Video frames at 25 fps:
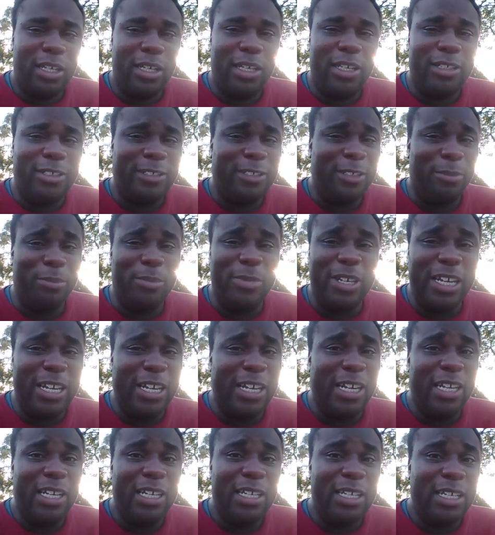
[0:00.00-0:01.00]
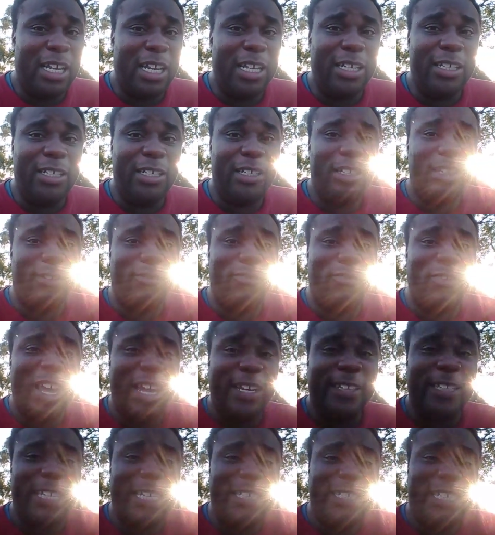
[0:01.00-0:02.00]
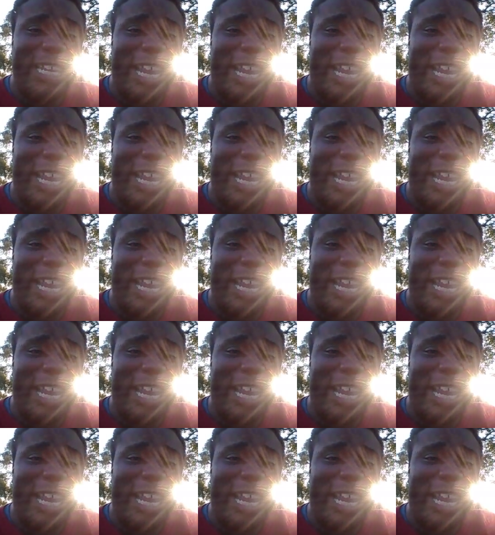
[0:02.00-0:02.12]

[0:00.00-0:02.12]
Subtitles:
And to me, the fact that